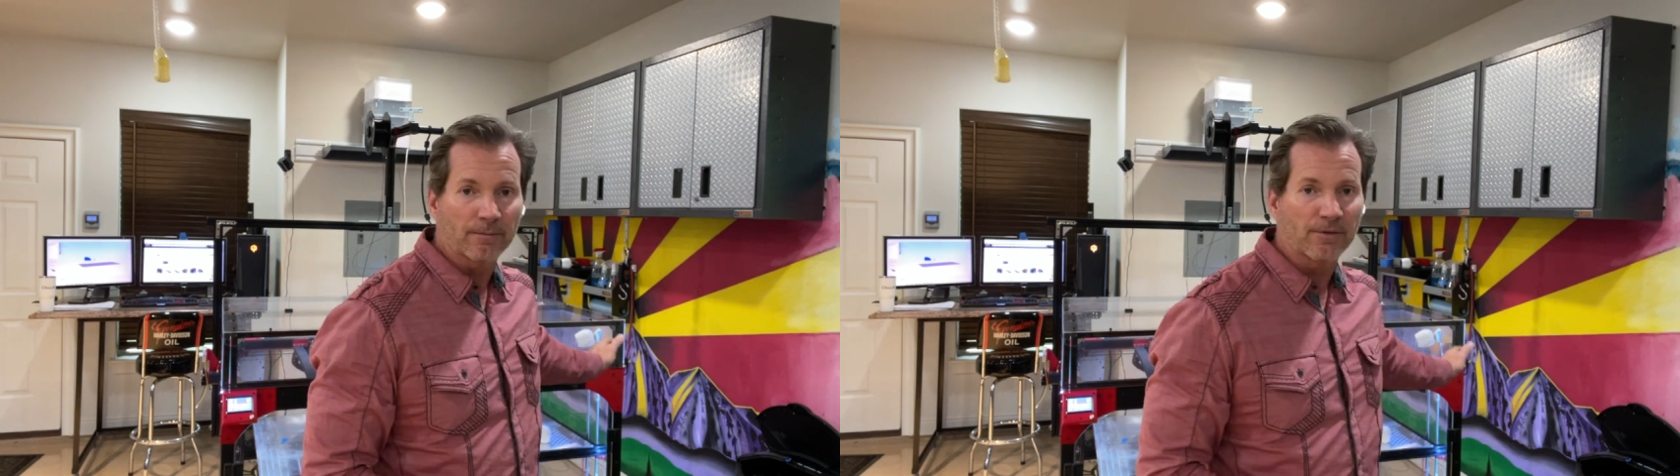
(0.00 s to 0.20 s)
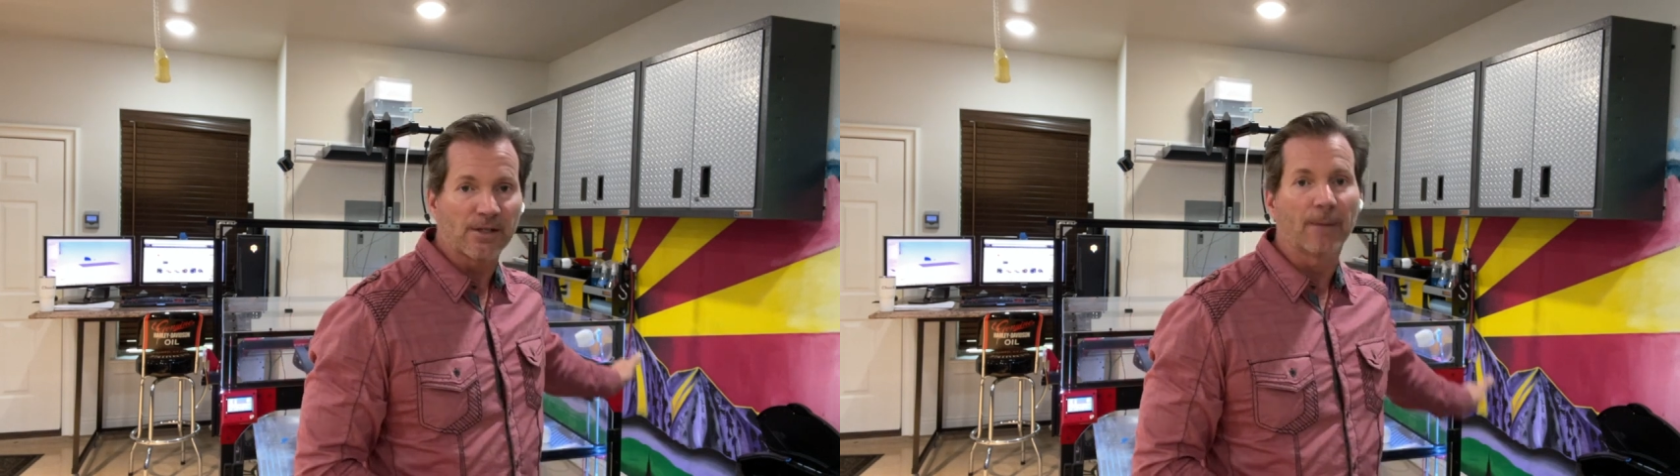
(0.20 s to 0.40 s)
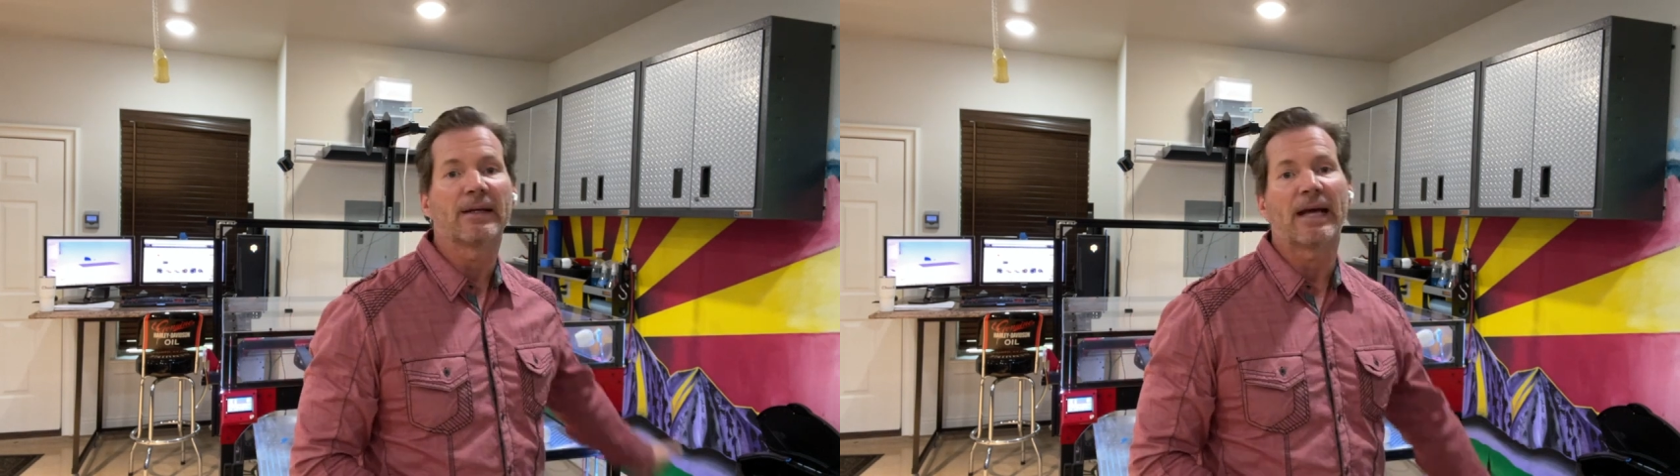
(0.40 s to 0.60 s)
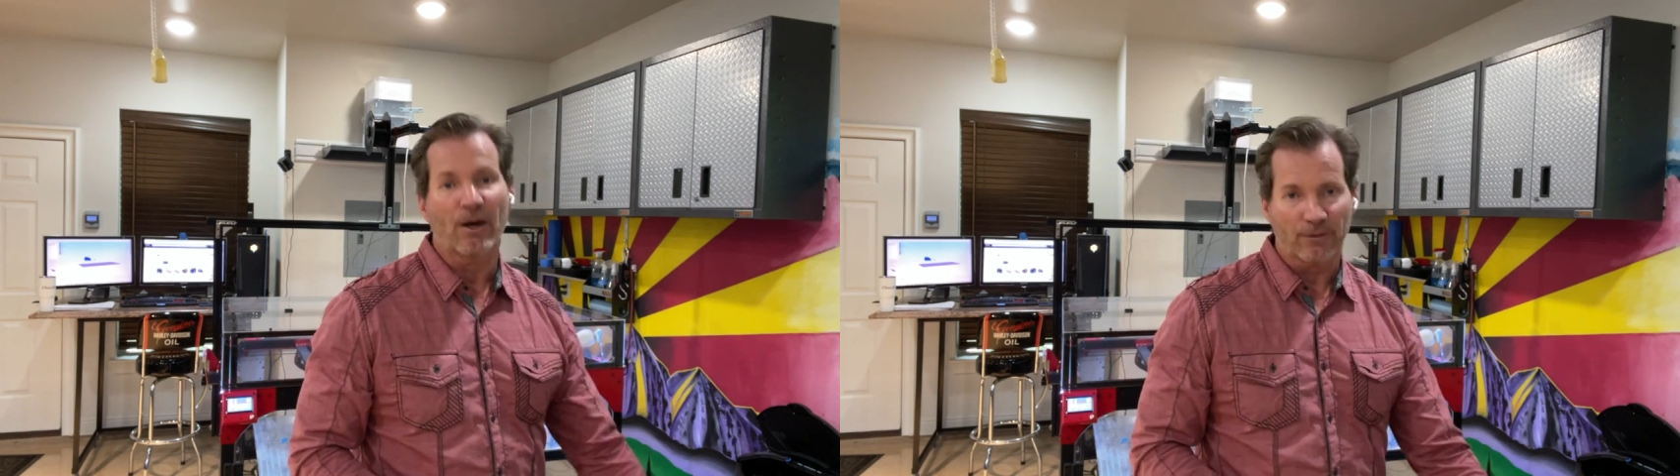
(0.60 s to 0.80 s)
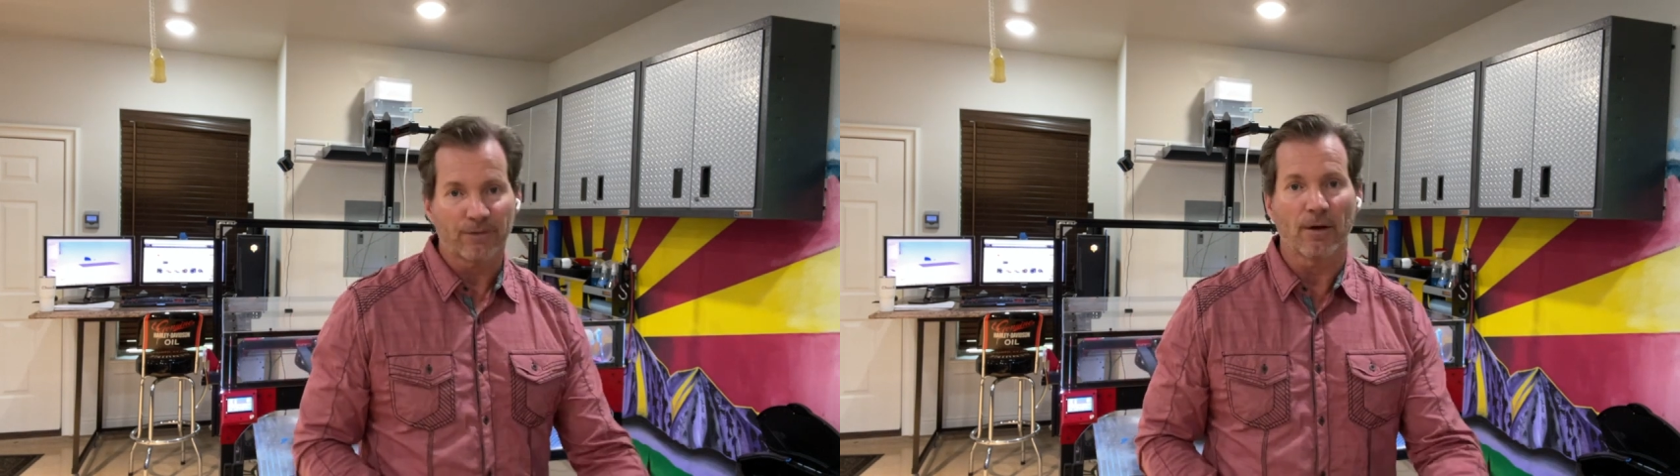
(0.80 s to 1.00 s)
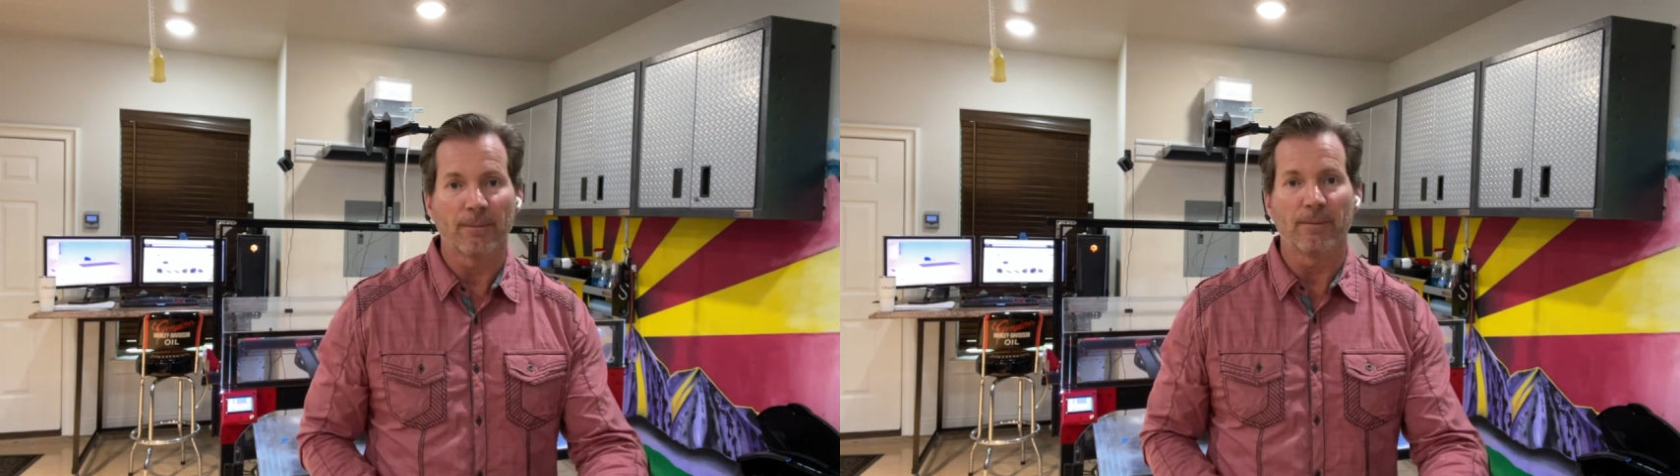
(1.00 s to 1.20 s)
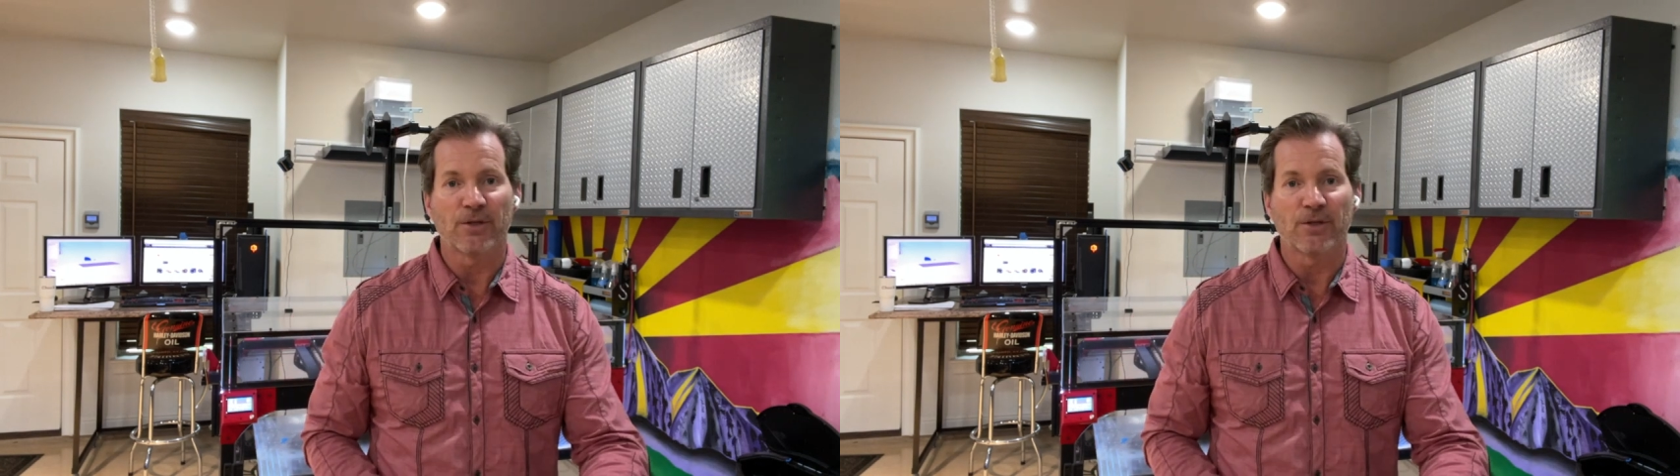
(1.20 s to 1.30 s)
something out from the